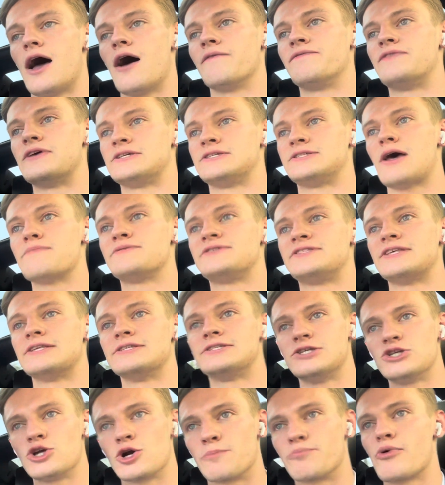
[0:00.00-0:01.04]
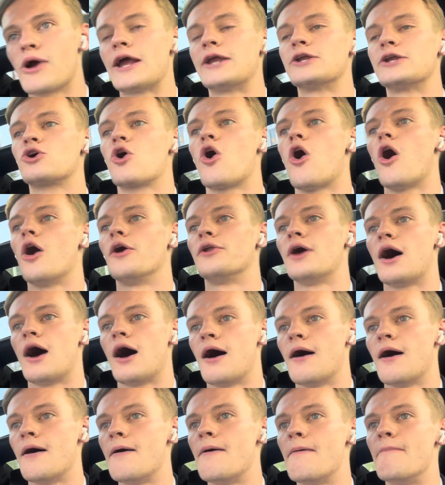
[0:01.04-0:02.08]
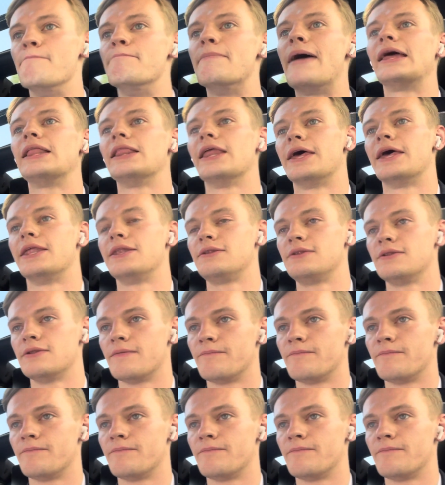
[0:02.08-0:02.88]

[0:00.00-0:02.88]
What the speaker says: of this substance in your brain called myelin